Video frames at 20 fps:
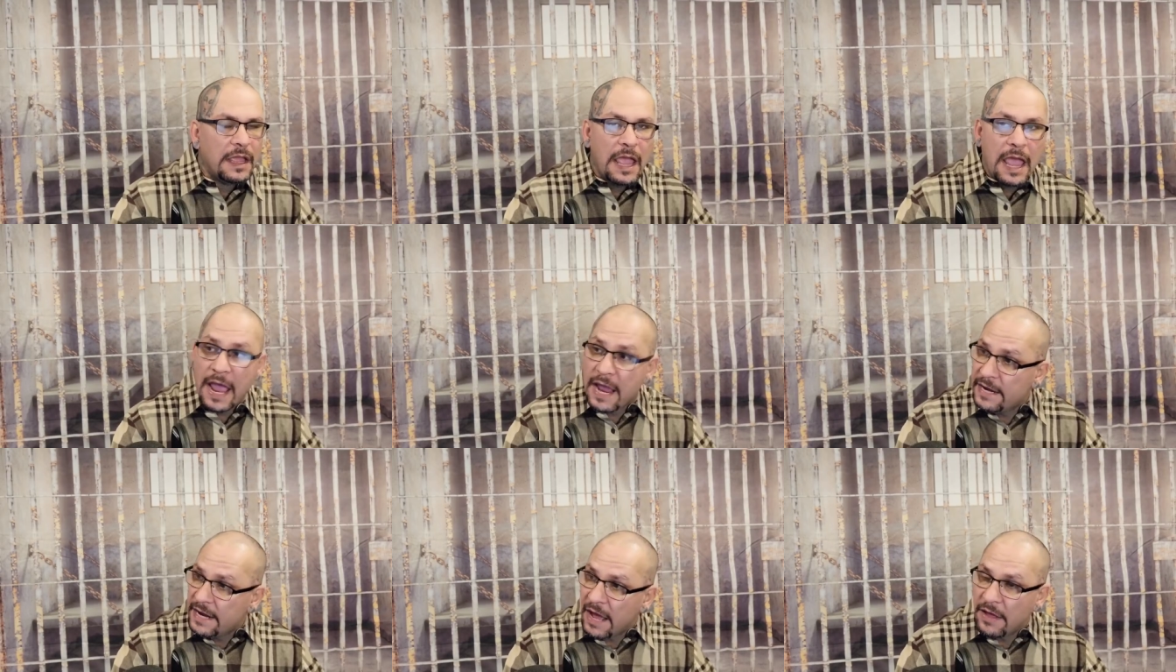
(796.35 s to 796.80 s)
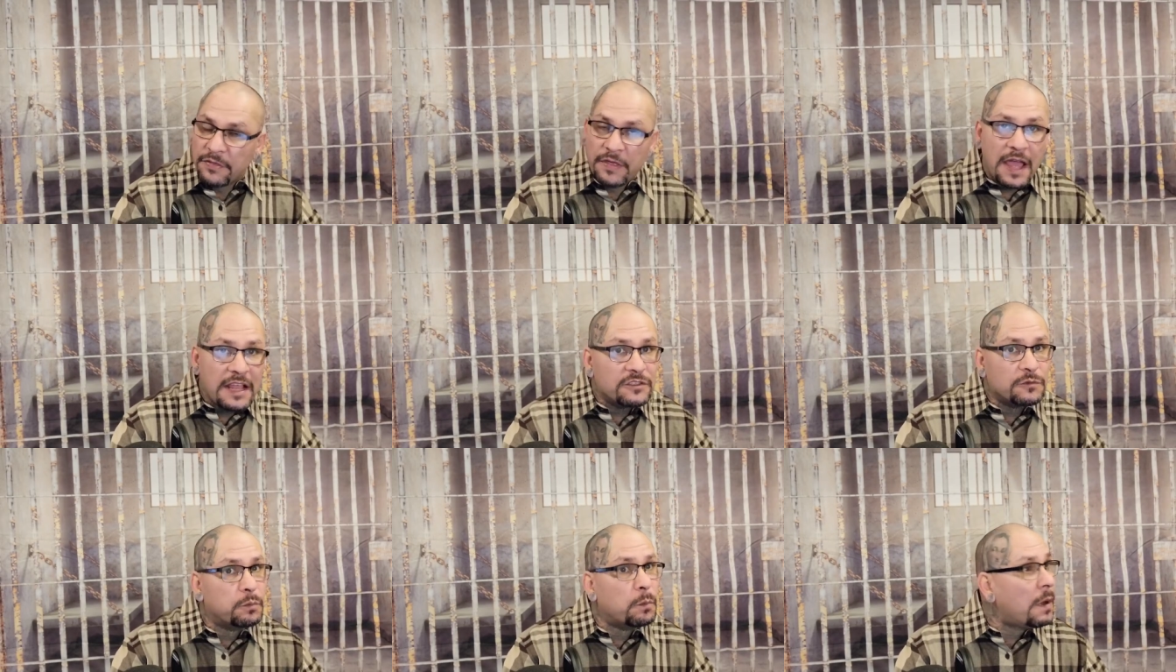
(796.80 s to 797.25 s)
Hey, now
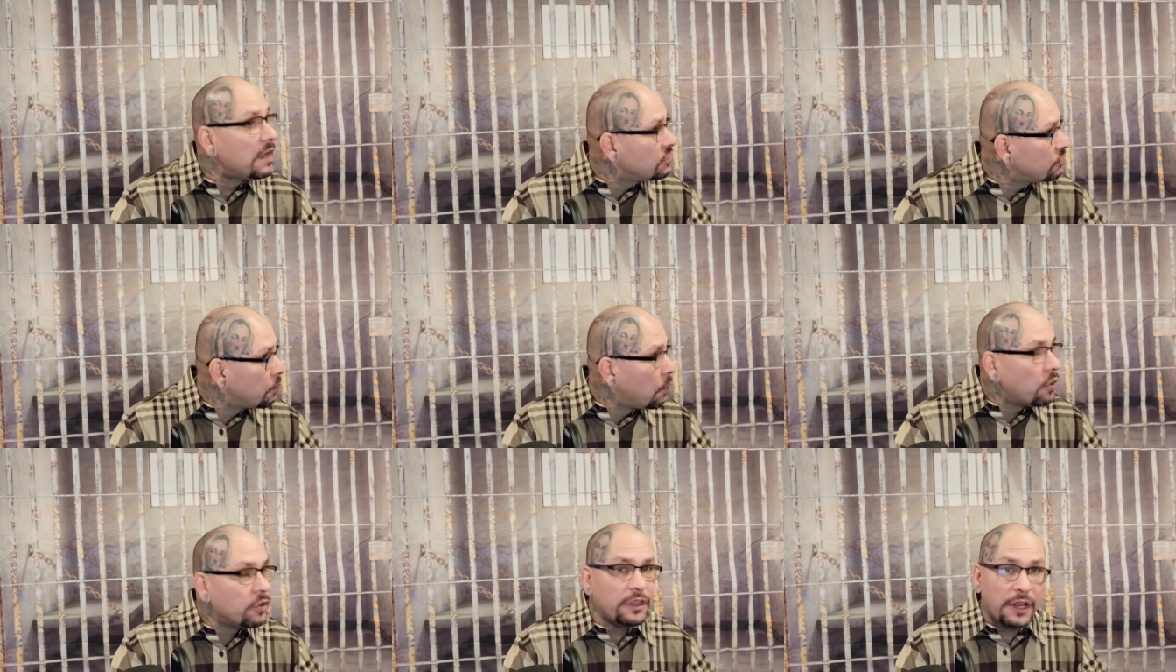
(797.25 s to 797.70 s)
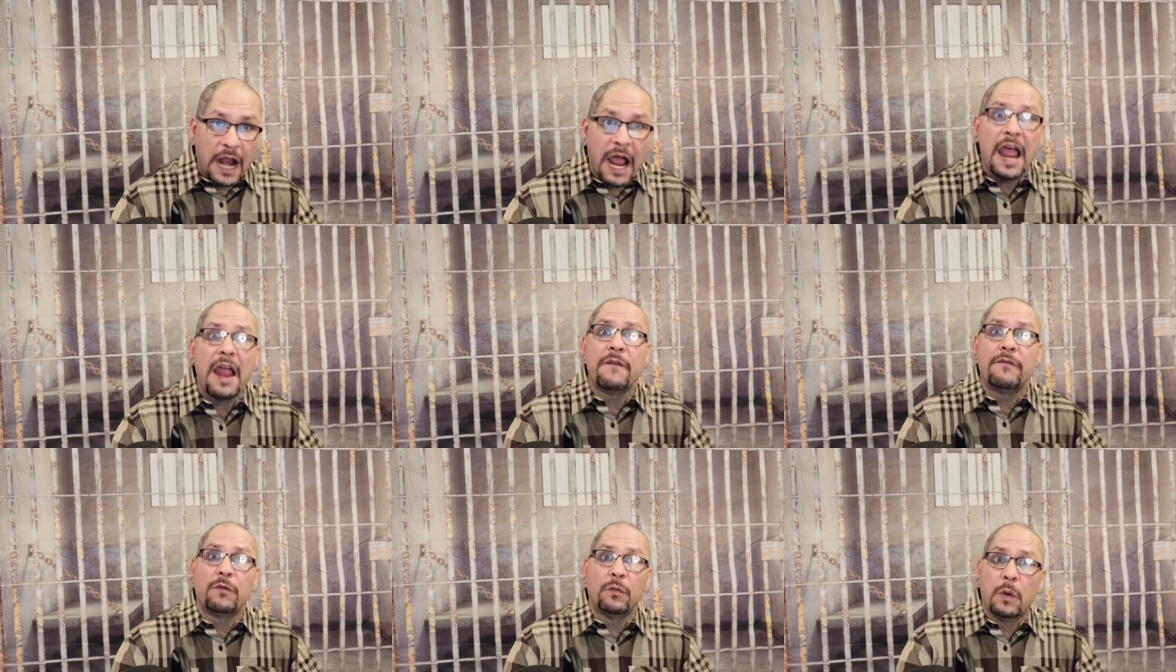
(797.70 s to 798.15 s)
that's much more than
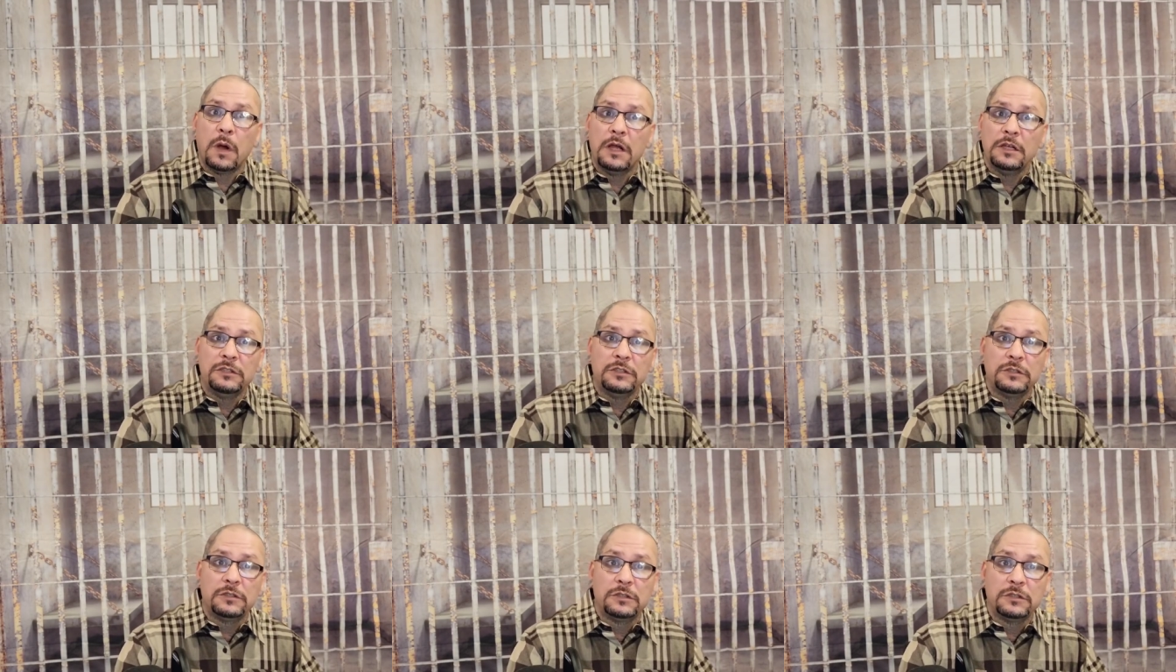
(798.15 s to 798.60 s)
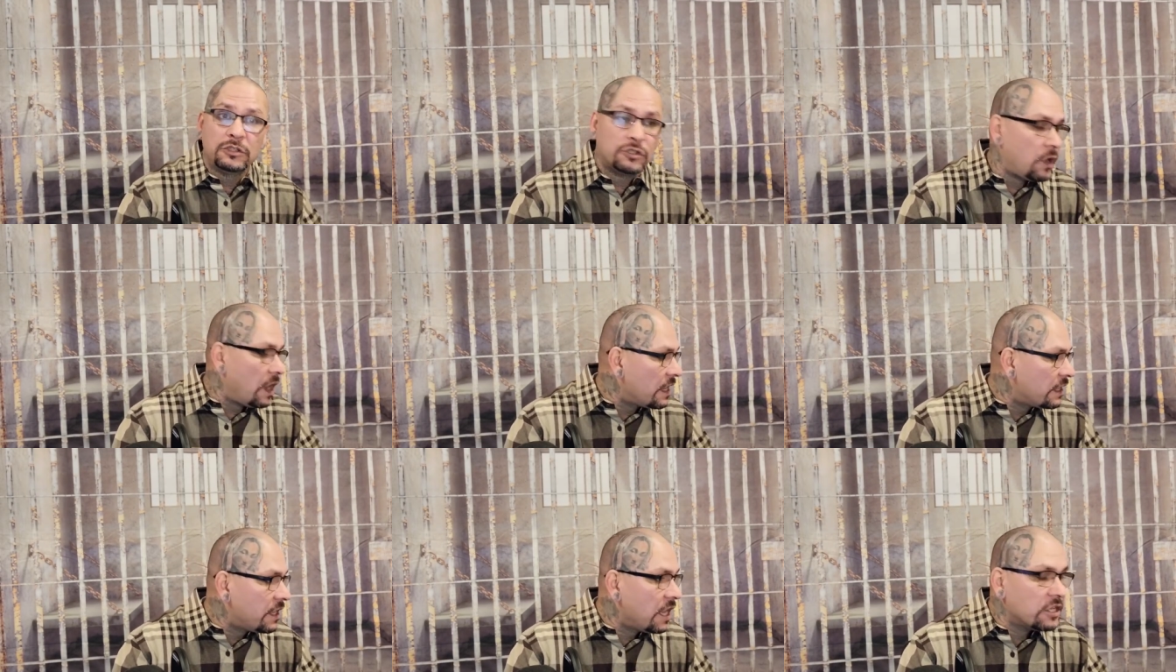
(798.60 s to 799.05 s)
I ever was,
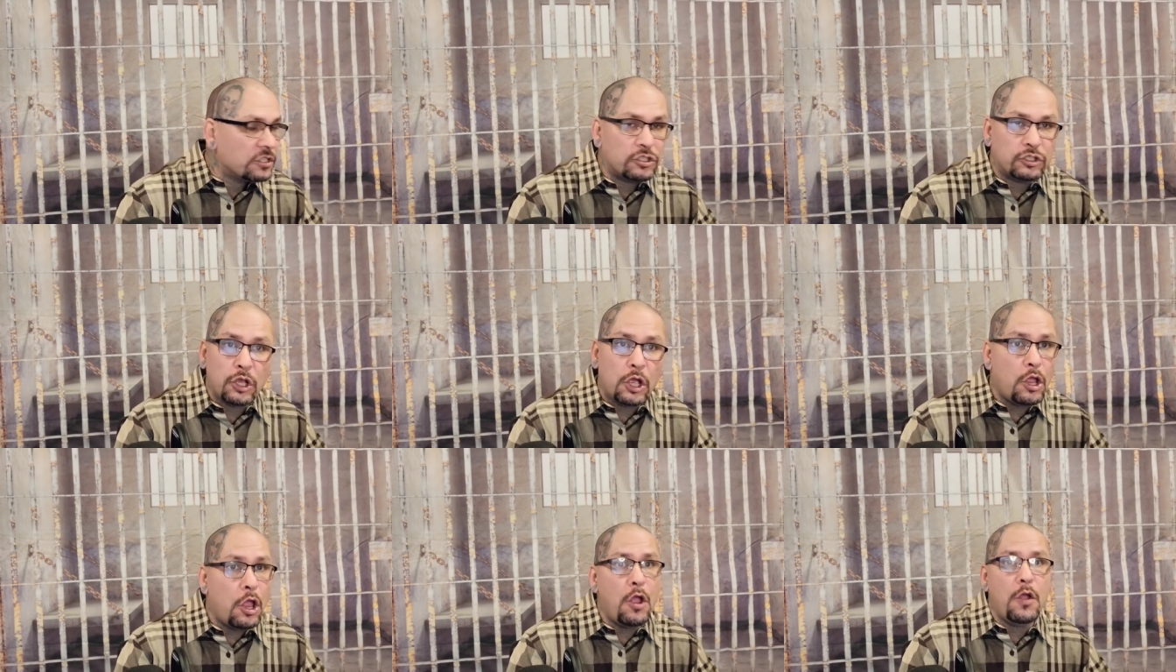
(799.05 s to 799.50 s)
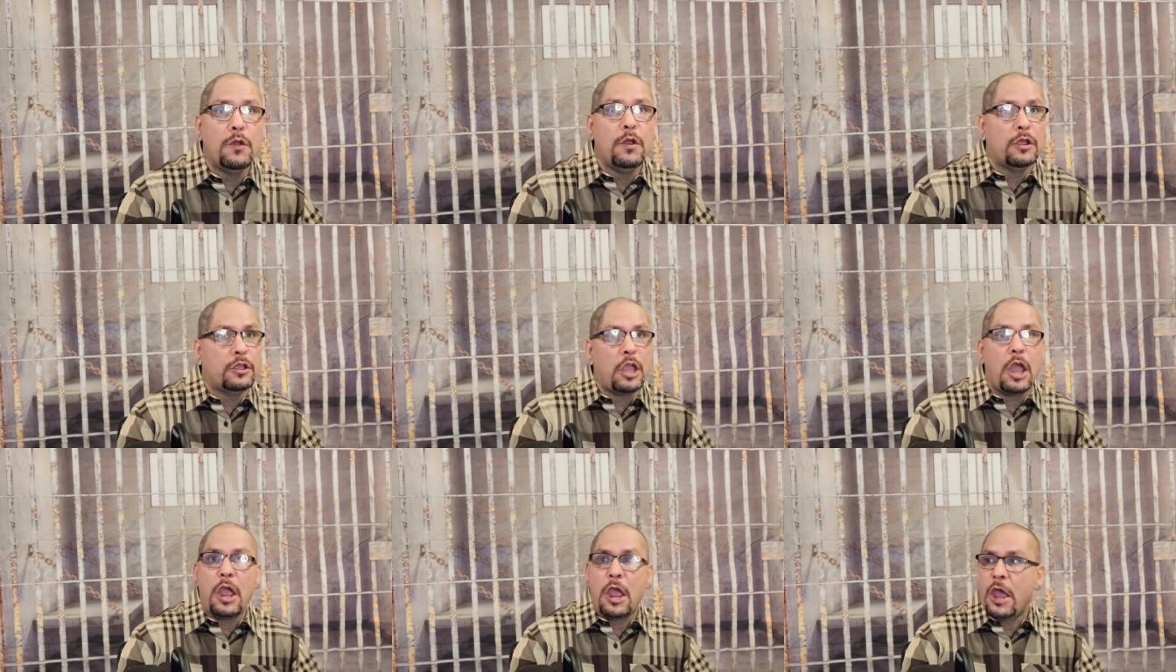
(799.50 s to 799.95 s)
so I can't say, hey,
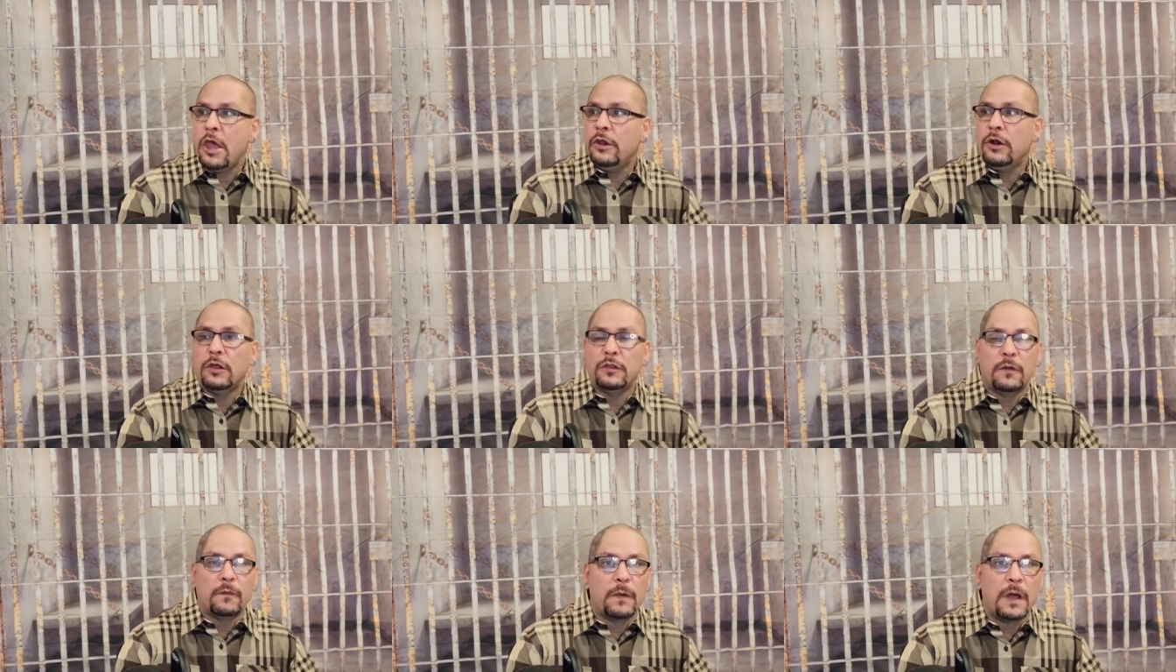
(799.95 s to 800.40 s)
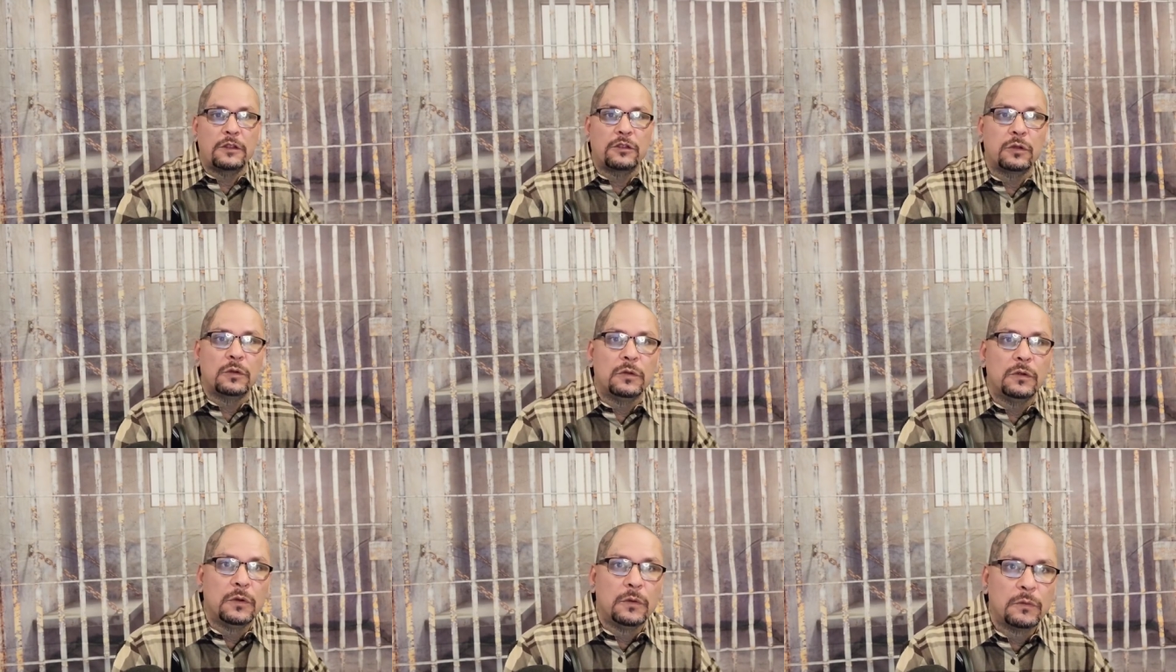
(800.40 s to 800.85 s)
I can't hate on the
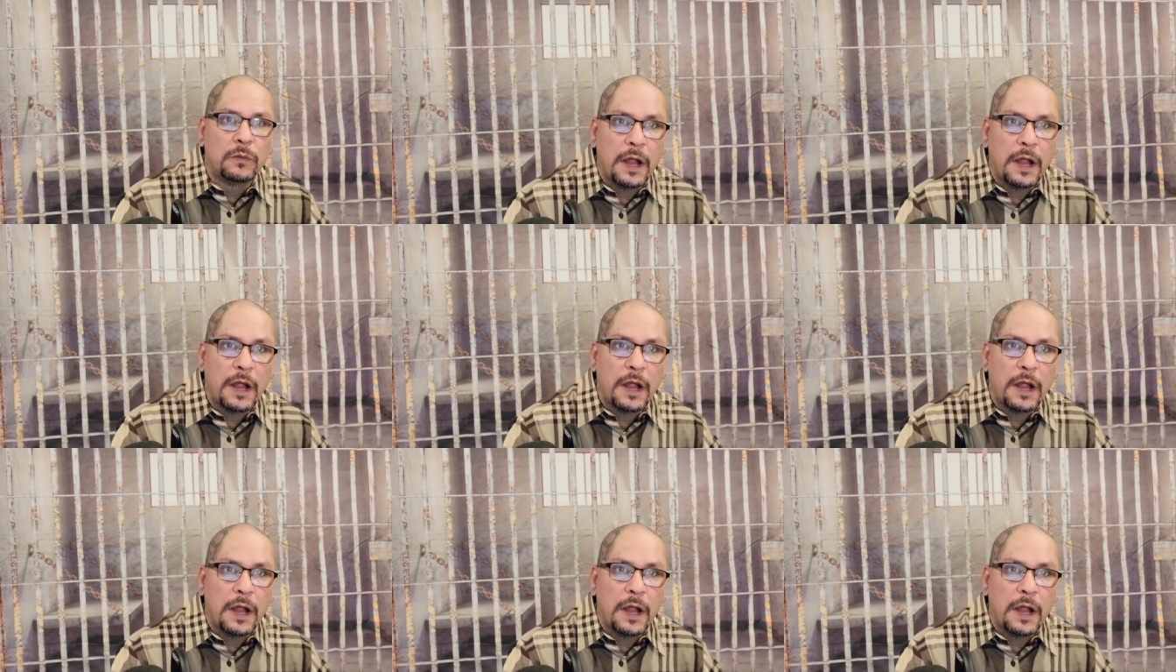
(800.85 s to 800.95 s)
Vato,